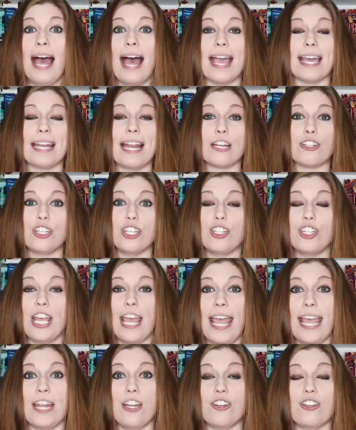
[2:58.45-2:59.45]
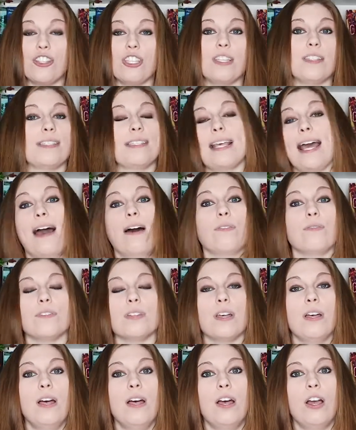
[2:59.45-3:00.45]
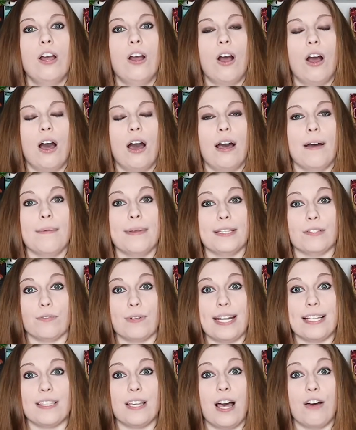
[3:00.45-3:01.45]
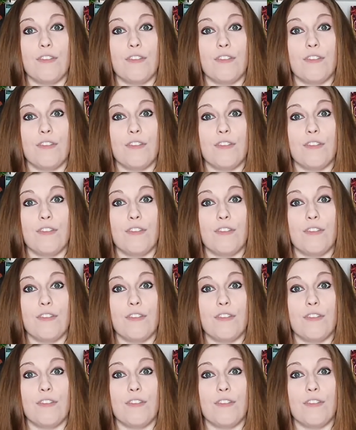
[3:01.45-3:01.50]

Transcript: I can actually change the sound and the rates